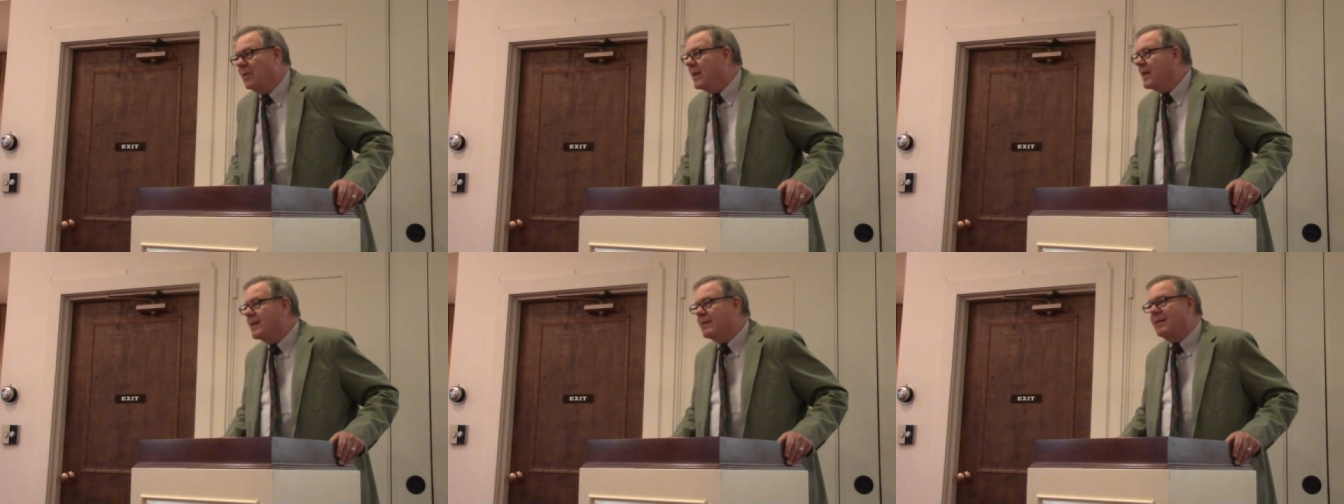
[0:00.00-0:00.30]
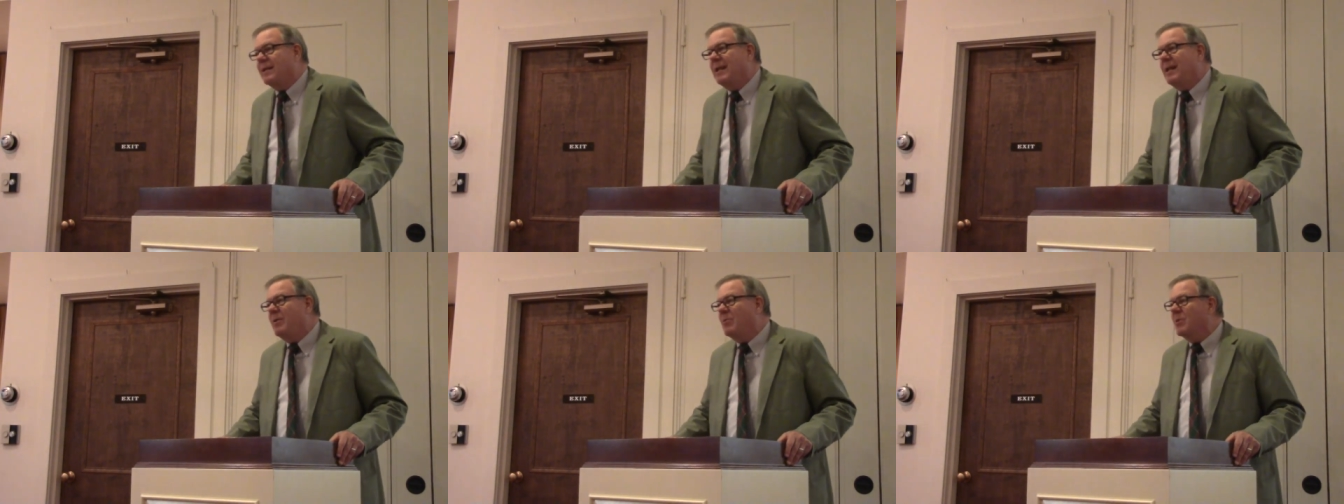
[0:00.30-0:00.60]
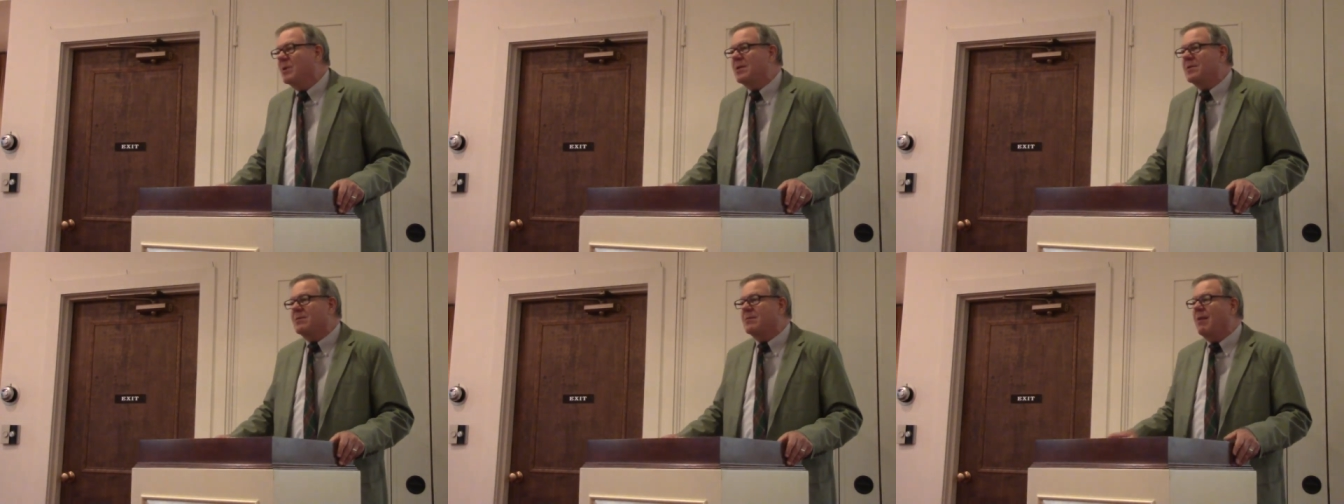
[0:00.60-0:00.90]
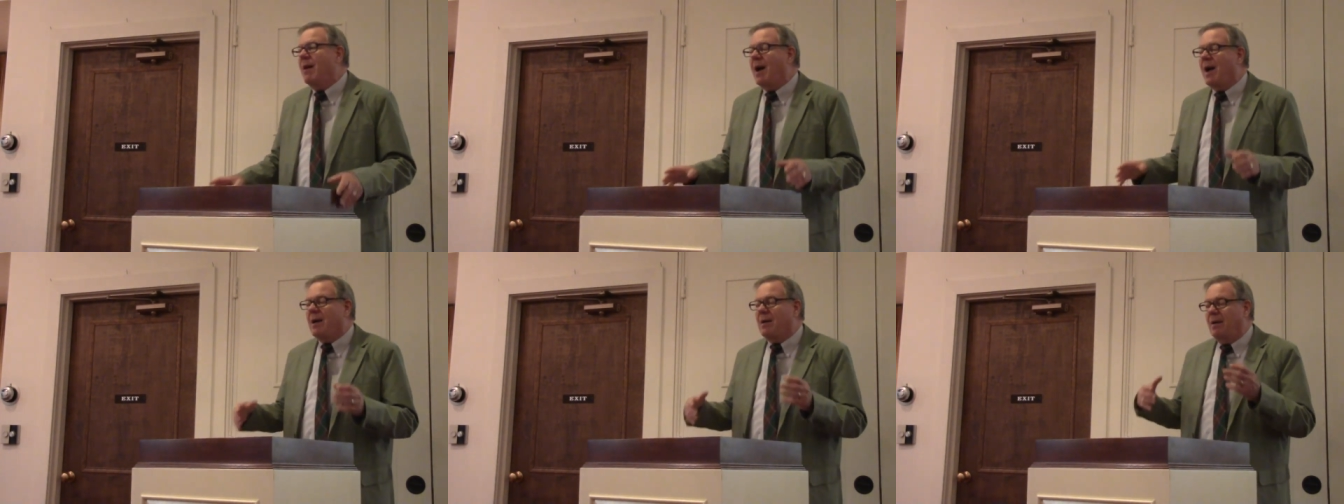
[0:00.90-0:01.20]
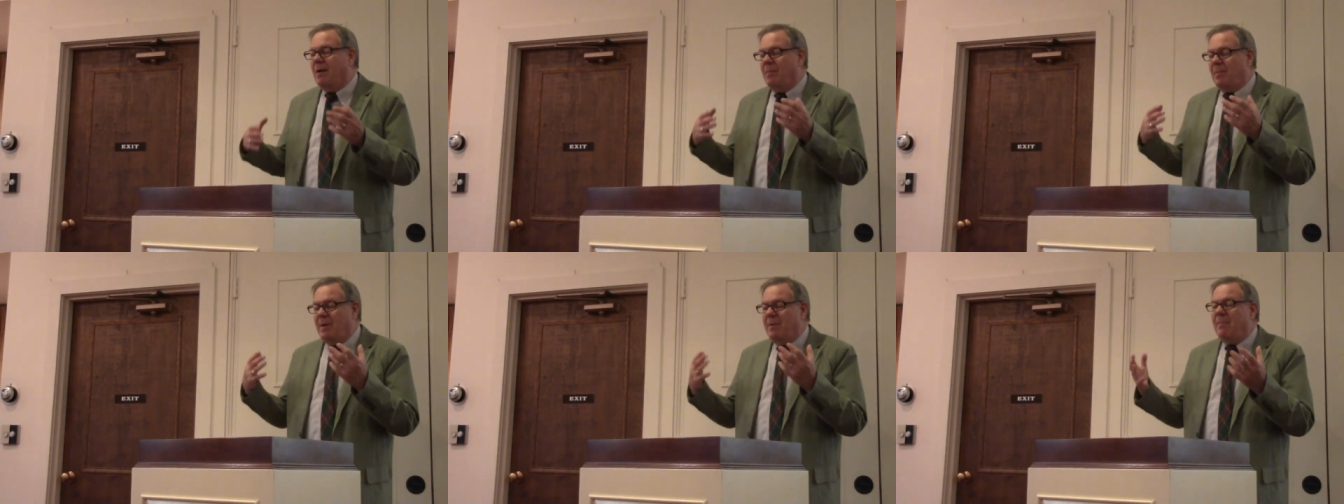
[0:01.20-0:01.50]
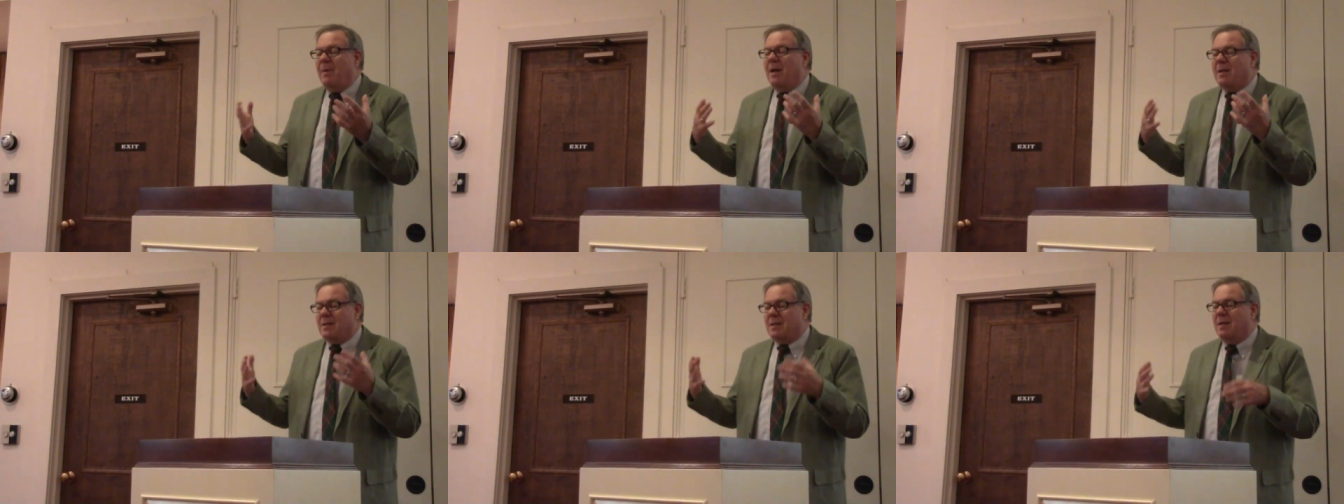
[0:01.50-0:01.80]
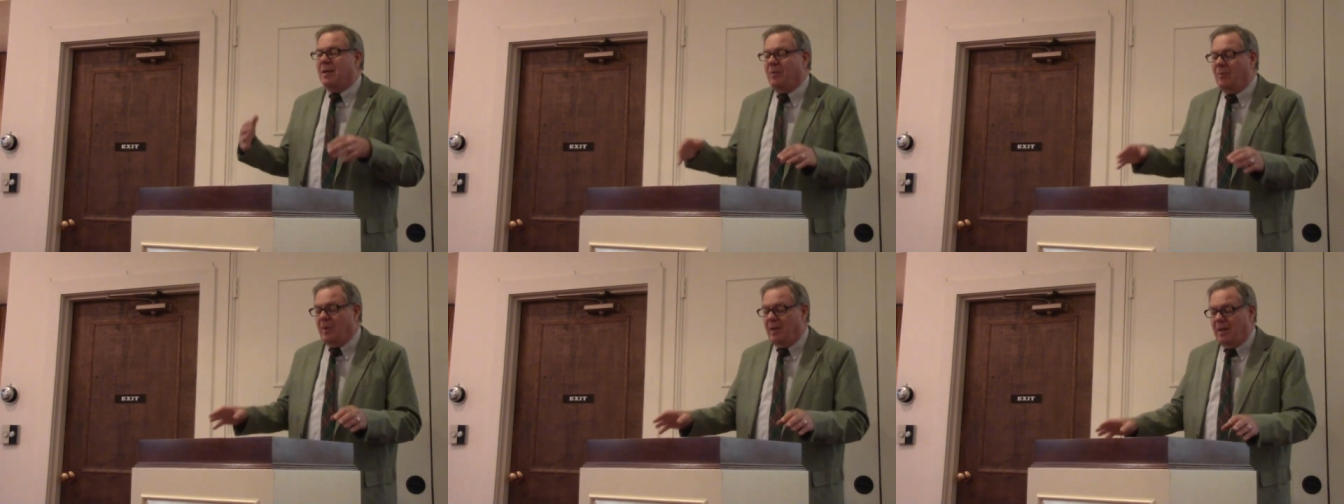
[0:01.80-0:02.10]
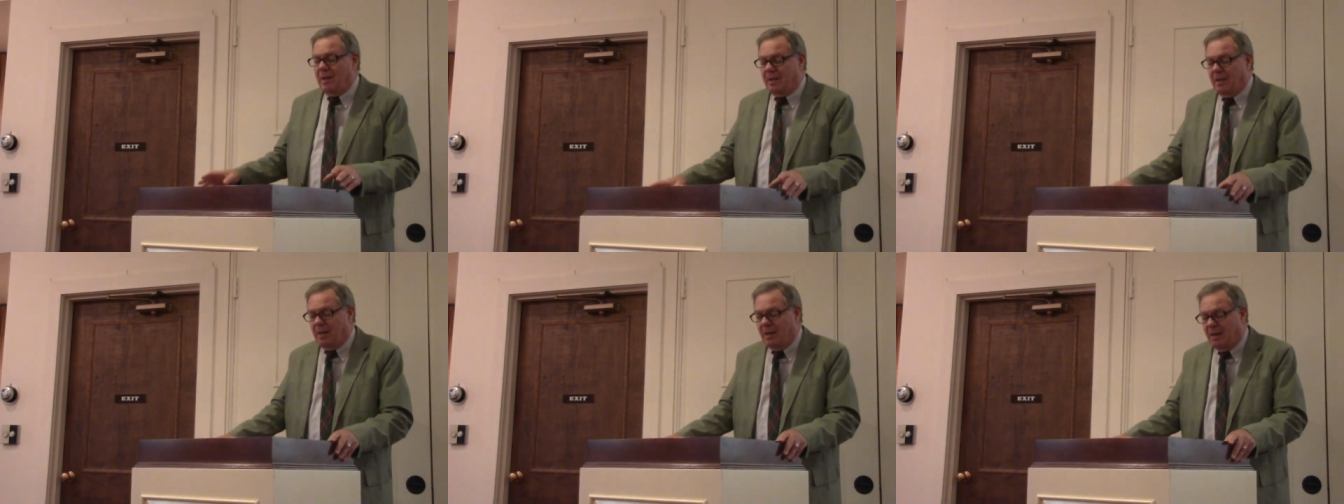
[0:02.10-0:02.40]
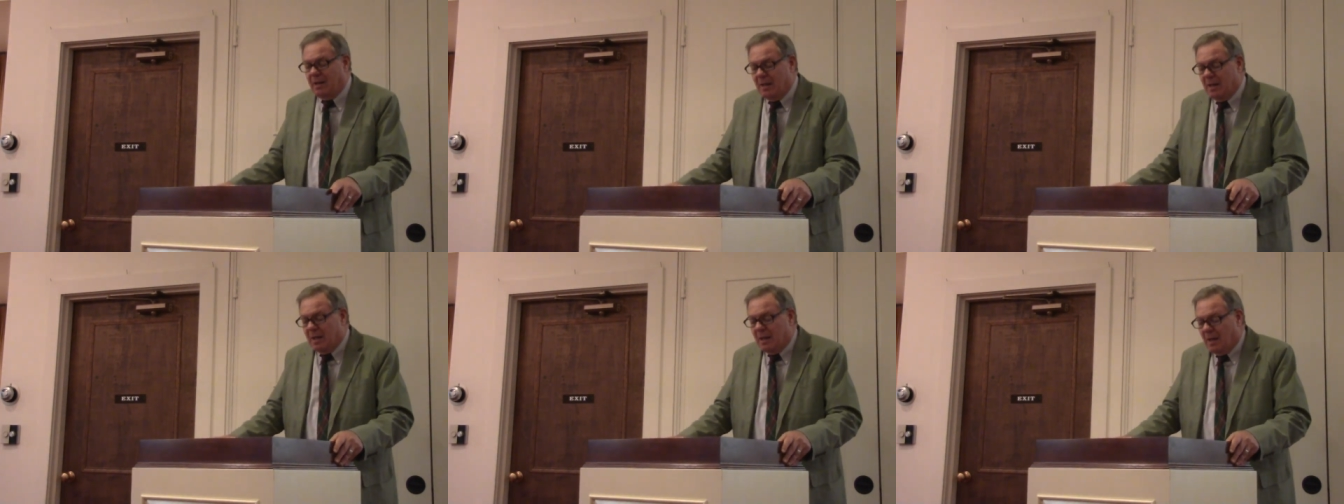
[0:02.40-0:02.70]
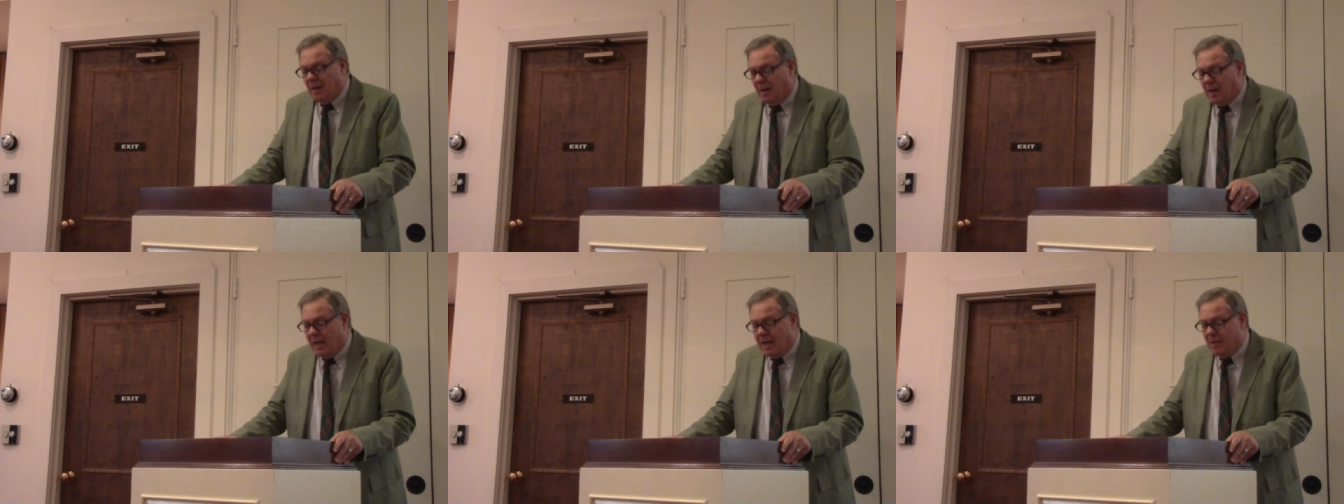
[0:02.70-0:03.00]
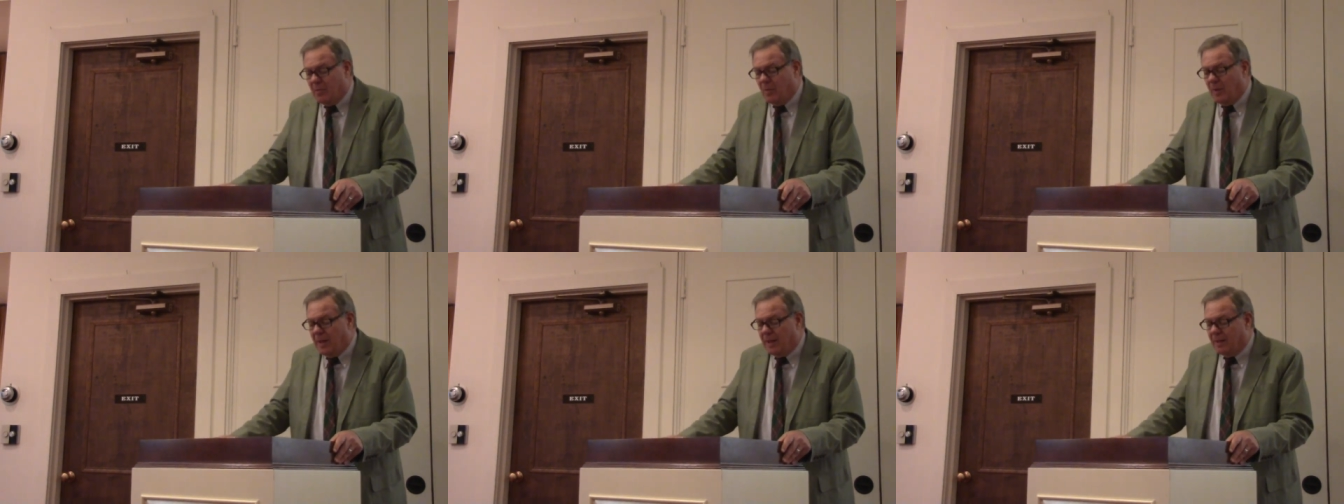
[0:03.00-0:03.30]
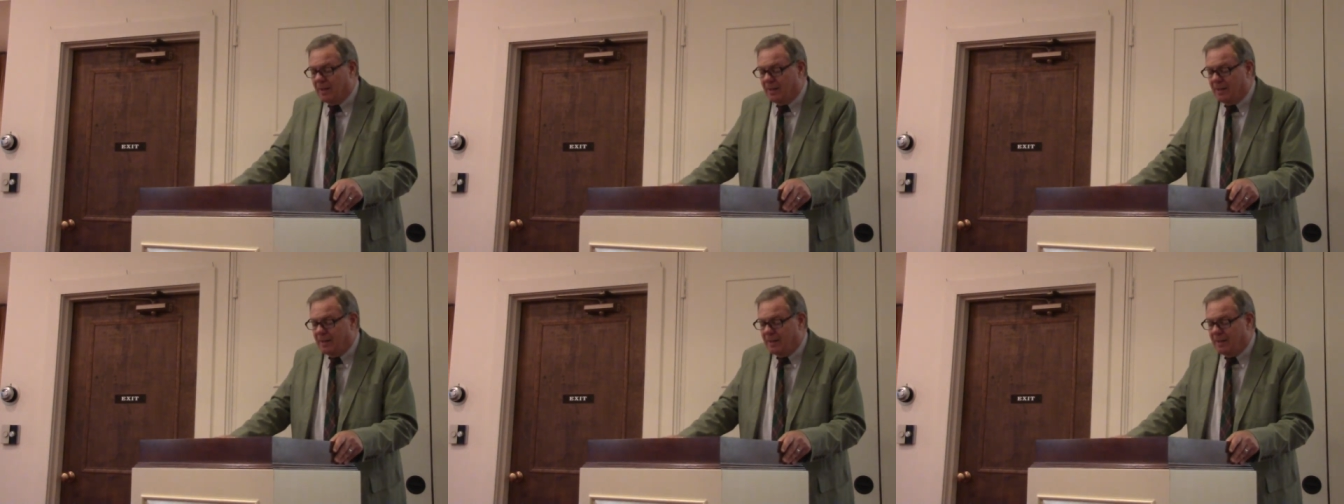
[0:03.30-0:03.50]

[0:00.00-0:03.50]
that he was not going to be messing with a lightweight.